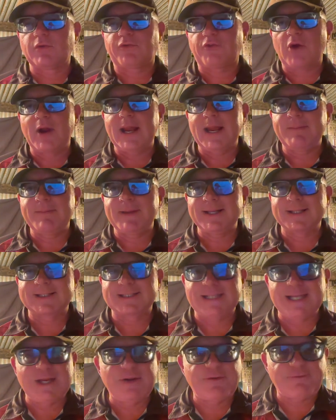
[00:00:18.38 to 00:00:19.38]
frame is
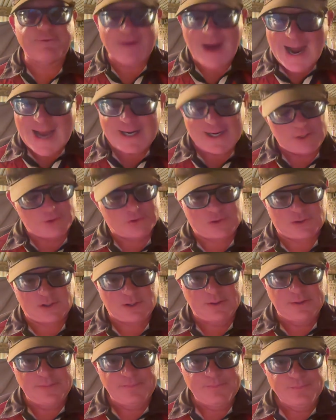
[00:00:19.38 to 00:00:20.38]
the finest
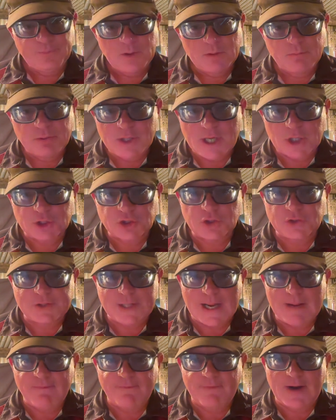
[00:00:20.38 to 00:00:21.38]
production
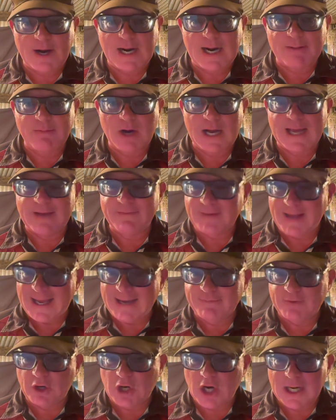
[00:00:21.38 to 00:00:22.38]
type firearm I have
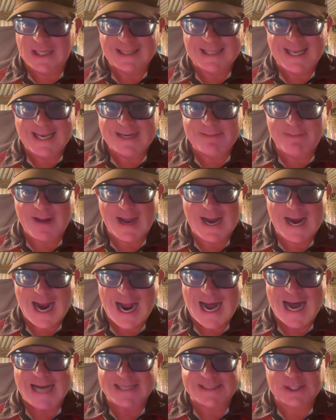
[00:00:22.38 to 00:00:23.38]
ever laid my
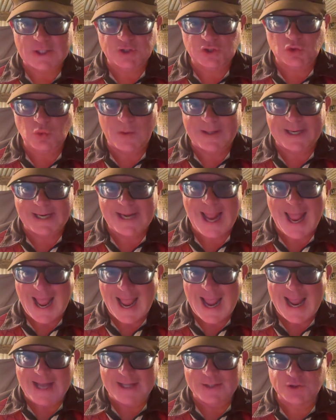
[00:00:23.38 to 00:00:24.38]
hot, sweaty
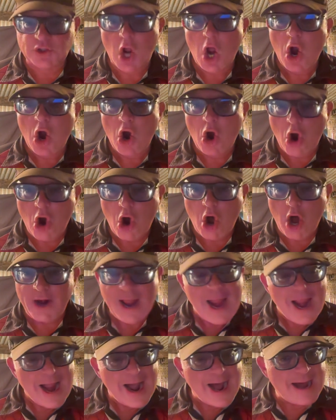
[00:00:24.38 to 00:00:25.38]
hands on.
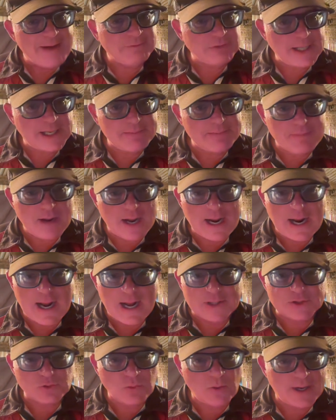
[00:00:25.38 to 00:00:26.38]
I've laid my
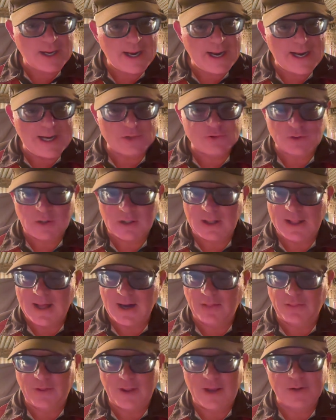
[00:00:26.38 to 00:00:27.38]
hot, sweaty hands on a lot
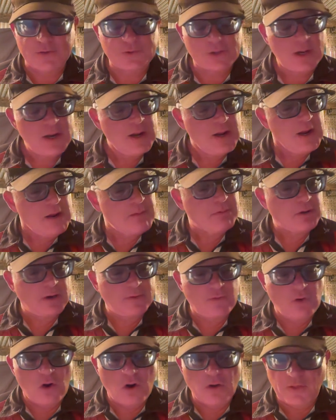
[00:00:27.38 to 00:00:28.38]
of things, but of
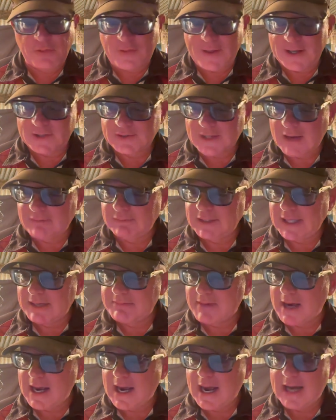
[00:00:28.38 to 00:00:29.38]
all the things I've laid
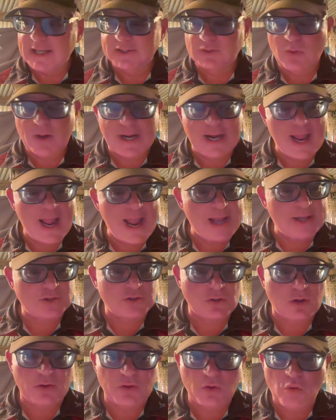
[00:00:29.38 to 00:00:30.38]
my hot, sweaty hands
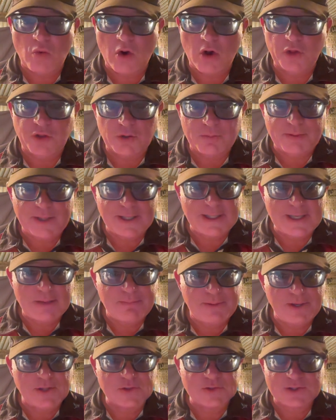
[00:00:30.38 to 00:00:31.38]
on, the Walther
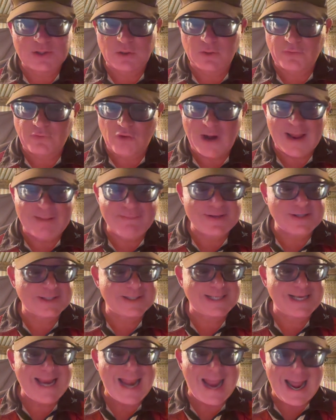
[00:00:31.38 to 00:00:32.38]
PDP steel frame is
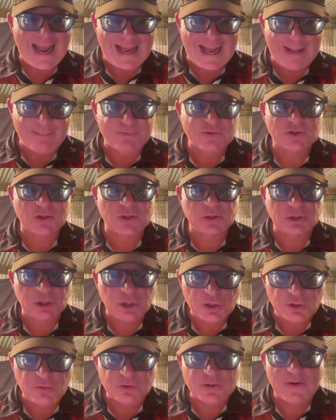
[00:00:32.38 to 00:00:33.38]
the
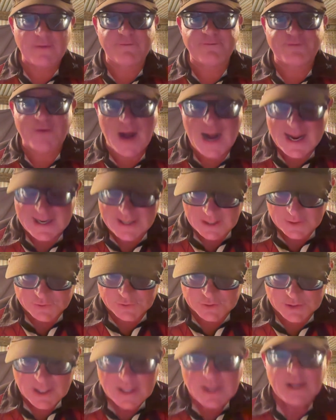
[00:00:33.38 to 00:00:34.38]
absolute
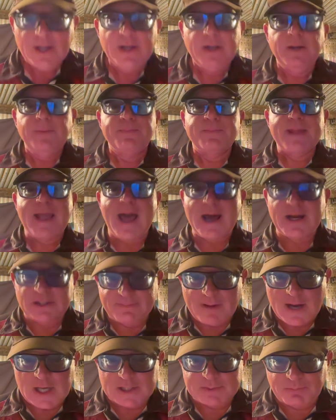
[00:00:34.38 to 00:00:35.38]
finest out of the
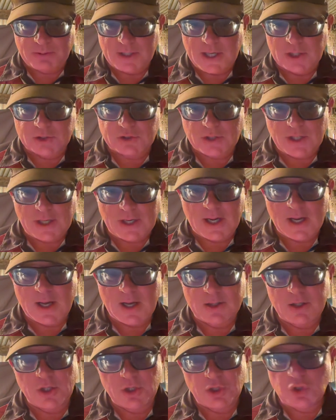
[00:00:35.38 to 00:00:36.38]
box production
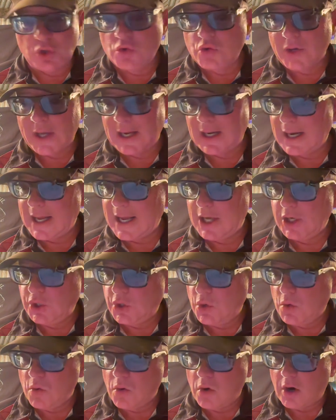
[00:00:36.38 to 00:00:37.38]
gun you can lay
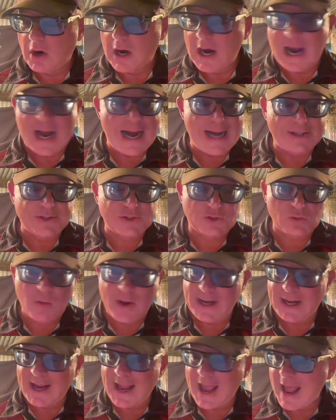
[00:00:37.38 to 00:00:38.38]
your hot,
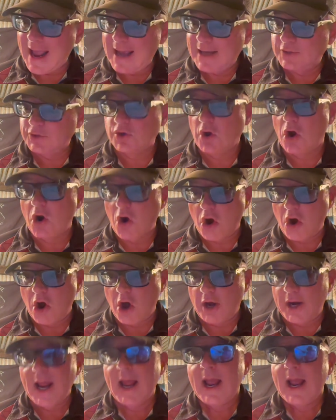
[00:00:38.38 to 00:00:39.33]
sweaty hands on.